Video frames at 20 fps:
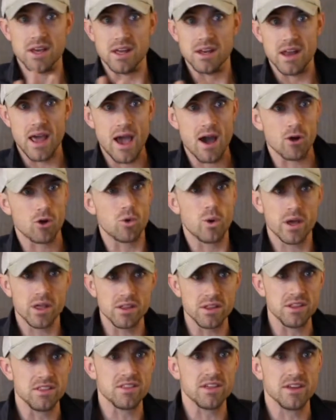and how
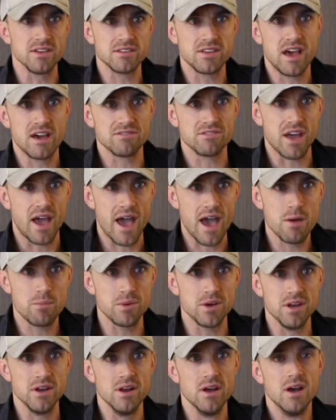quickly things have to
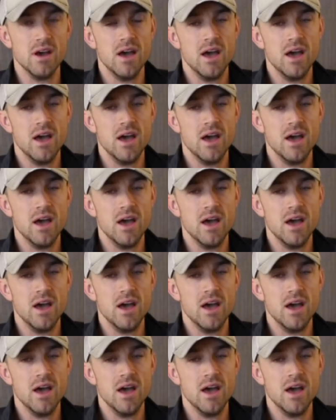happen.